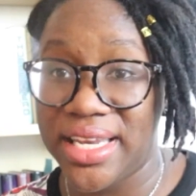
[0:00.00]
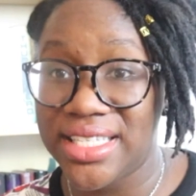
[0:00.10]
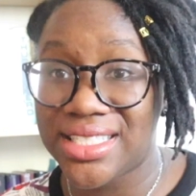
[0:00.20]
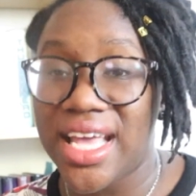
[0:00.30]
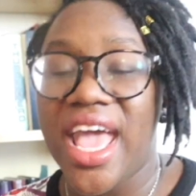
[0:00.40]

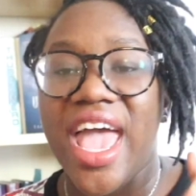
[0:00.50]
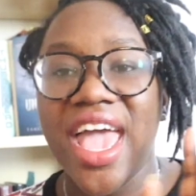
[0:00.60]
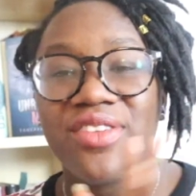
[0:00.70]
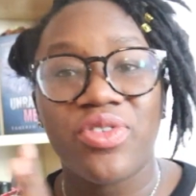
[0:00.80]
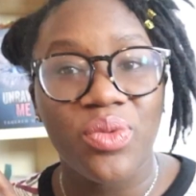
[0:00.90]
Bennett.
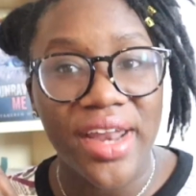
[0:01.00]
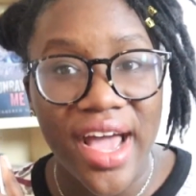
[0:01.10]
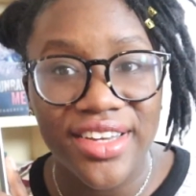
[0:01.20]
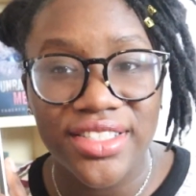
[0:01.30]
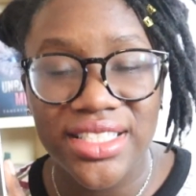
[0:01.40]
And for what
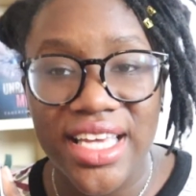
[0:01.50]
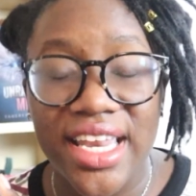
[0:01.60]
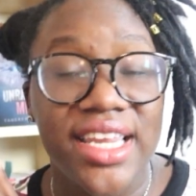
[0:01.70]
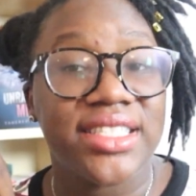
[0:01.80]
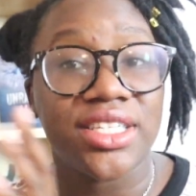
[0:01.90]
I
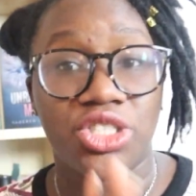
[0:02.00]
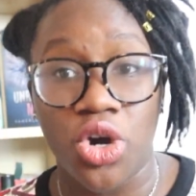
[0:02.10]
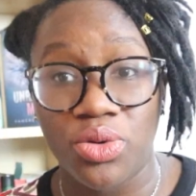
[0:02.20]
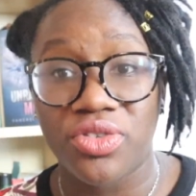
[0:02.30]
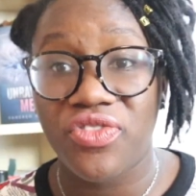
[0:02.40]
understand, it is
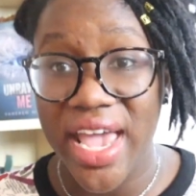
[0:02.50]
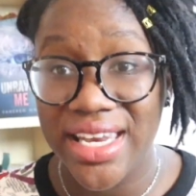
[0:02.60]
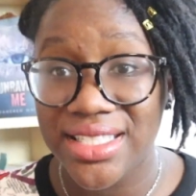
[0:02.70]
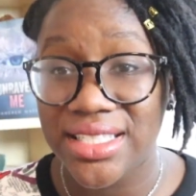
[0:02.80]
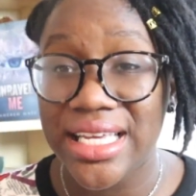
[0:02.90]
adult
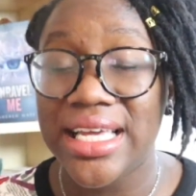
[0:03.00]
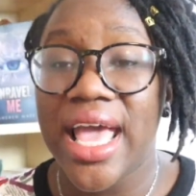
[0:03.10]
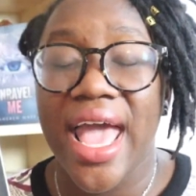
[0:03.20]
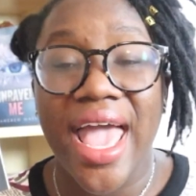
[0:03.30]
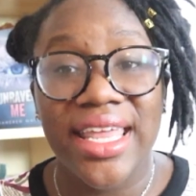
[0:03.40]
fantasy
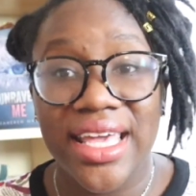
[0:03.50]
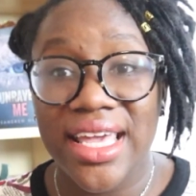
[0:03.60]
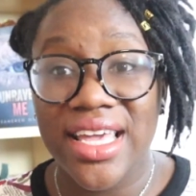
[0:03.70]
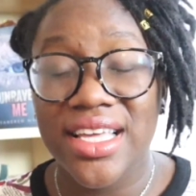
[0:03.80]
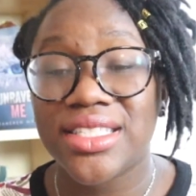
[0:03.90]
and
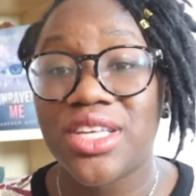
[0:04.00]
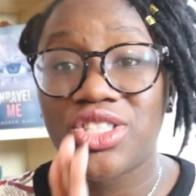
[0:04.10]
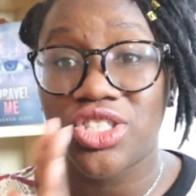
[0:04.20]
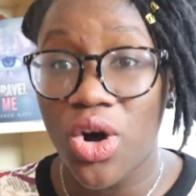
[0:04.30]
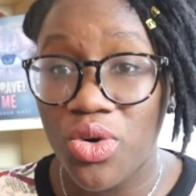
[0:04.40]
it is
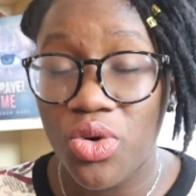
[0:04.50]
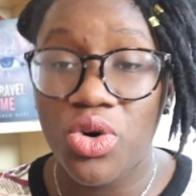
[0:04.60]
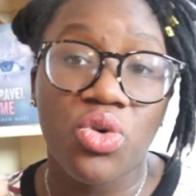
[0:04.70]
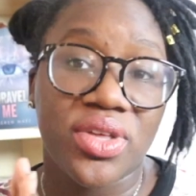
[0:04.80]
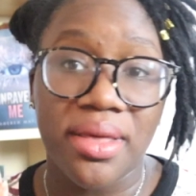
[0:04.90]
so
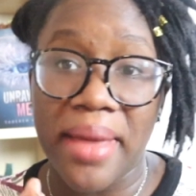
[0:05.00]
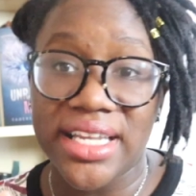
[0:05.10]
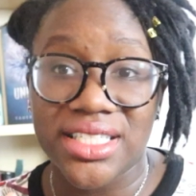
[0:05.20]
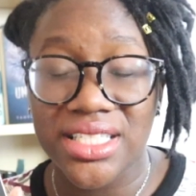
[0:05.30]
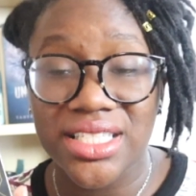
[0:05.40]
cool with the
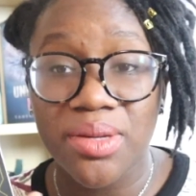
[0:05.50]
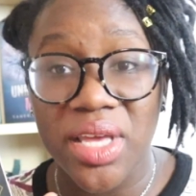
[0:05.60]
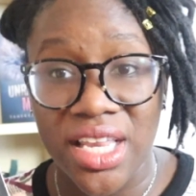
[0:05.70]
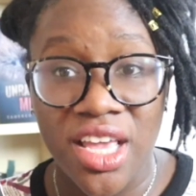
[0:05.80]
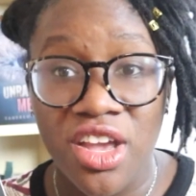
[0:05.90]
magic system
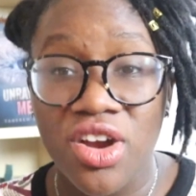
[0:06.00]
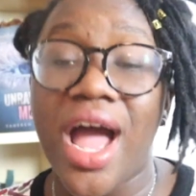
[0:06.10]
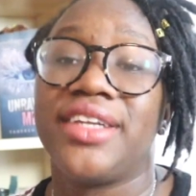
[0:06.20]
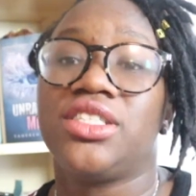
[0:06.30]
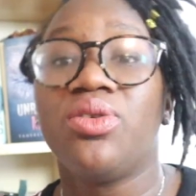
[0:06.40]
in here.
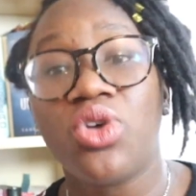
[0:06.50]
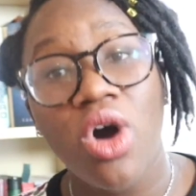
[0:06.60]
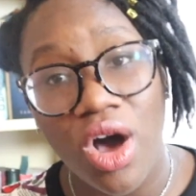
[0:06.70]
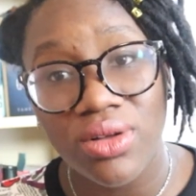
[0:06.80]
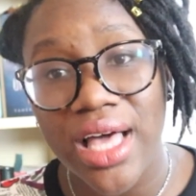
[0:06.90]
I don't
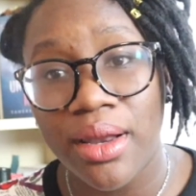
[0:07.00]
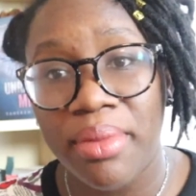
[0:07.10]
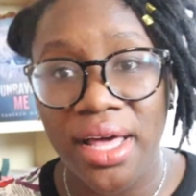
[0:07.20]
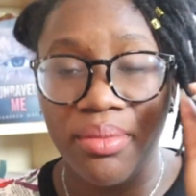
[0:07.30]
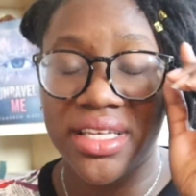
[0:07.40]
know a whole lot
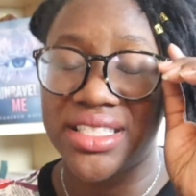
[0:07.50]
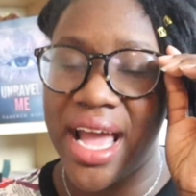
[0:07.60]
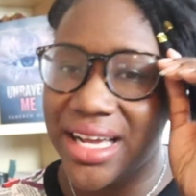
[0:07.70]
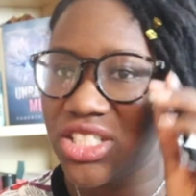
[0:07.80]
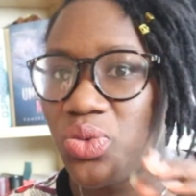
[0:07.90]
about it because I
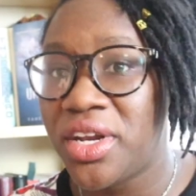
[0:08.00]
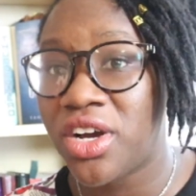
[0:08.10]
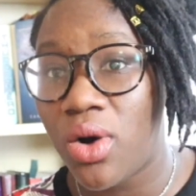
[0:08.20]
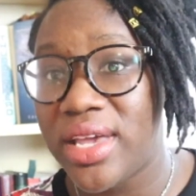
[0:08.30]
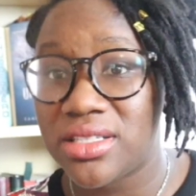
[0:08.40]
actually want to
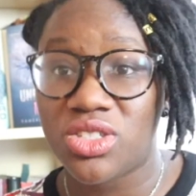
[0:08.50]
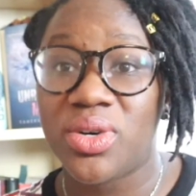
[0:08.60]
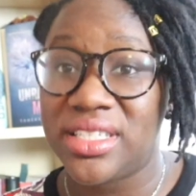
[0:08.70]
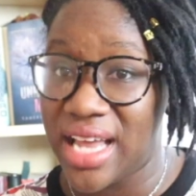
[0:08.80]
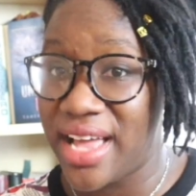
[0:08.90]
go into
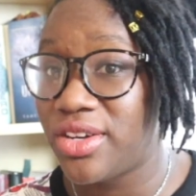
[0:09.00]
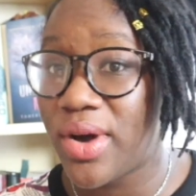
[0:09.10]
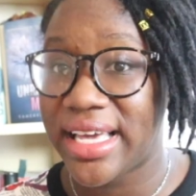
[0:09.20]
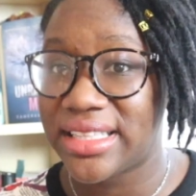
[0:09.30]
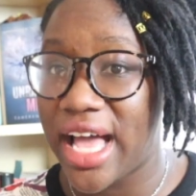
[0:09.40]
it not
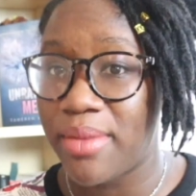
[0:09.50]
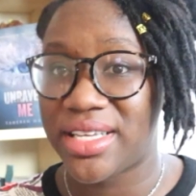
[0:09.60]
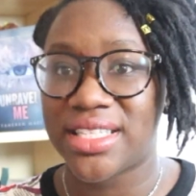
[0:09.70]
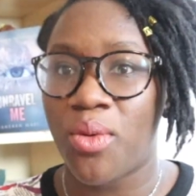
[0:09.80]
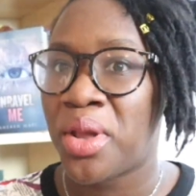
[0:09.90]
knowing a lot
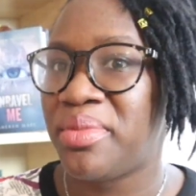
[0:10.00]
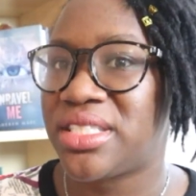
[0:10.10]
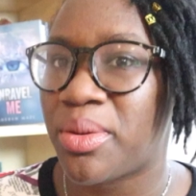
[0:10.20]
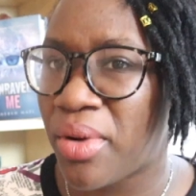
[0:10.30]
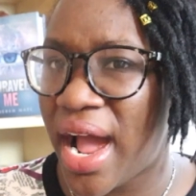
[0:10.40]
because I want to be
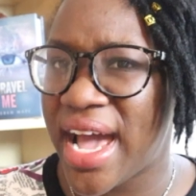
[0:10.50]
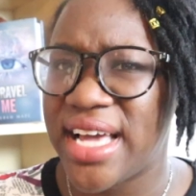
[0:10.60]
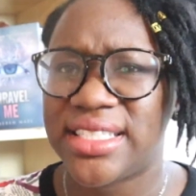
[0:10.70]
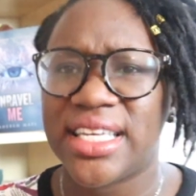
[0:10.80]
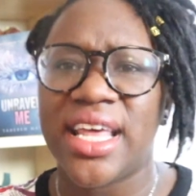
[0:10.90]

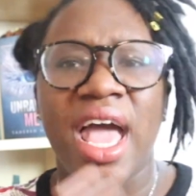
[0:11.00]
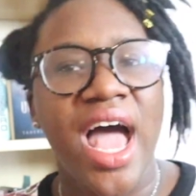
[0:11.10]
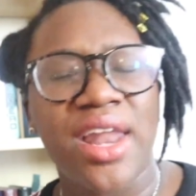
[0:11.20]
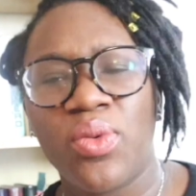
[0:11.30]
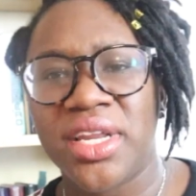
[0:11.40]
surprised and
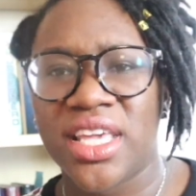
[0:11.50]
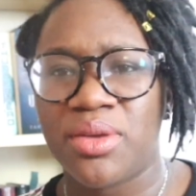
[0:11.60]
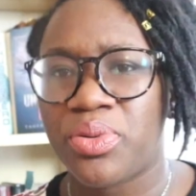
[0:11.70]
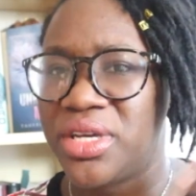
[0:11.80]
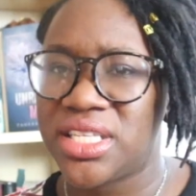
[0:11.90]
I don't want to
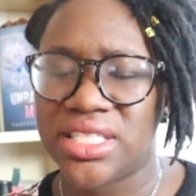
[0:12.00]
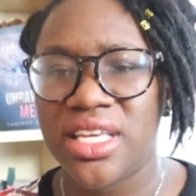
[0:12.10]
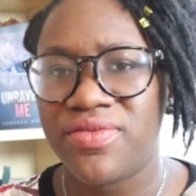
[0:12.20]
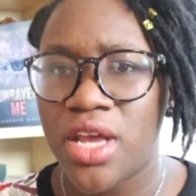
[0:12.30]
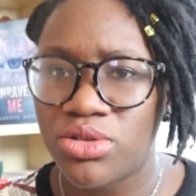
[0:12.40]
get
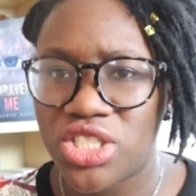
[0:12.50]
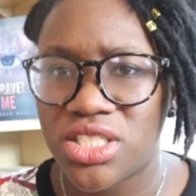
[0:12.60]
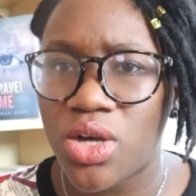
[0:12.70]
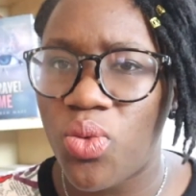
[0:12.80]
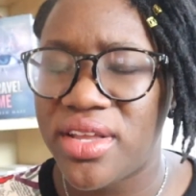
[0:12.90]
preconceived
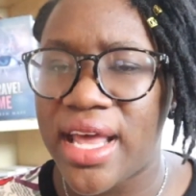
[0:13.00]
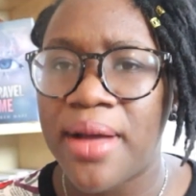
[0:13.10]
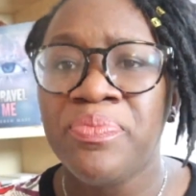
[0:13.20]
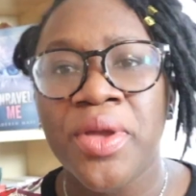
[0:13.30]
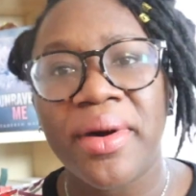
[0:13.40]
notions or whatnot.
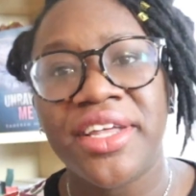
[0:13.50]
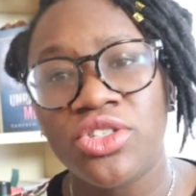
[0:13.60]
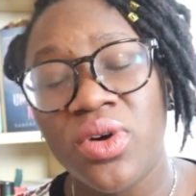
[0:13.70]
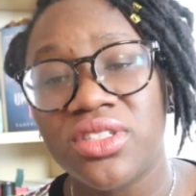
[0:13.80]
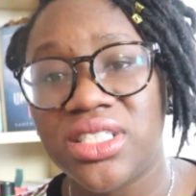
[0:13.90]
But I
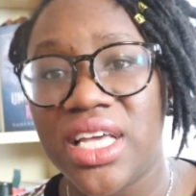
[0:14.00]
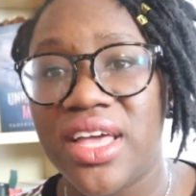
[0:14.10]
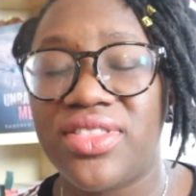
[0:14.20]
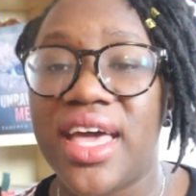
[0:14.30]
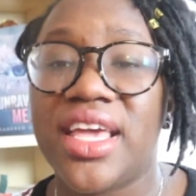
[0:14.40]
do
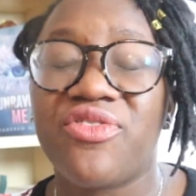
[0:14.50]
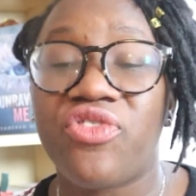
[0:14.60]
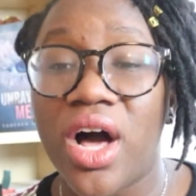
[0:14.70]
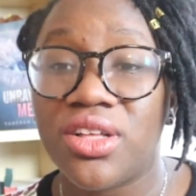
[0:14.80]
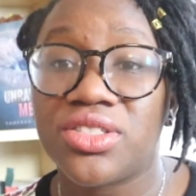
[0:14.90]
understand that it
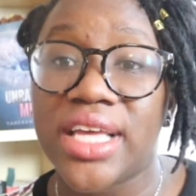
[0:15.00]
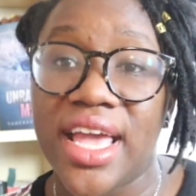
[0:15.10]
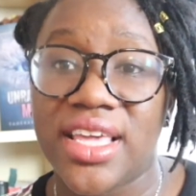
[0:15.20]
follows a